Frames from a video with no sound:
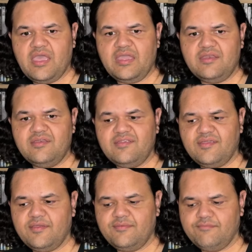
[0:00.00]

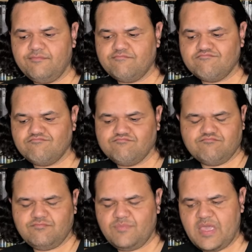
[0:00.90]
And
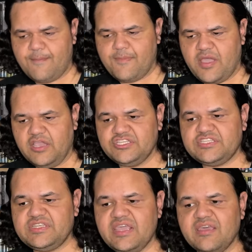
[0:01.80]
yeah, I
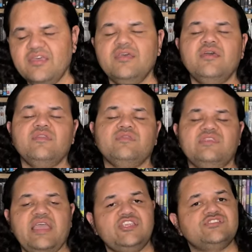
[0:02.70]
just think
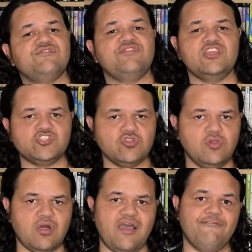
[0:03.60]
the dangers of
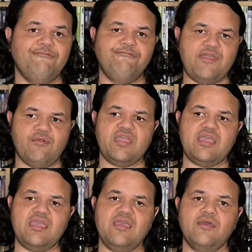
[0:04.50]
digital are
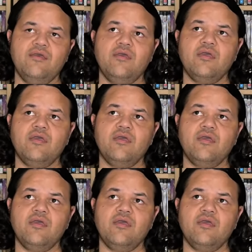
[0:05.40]
very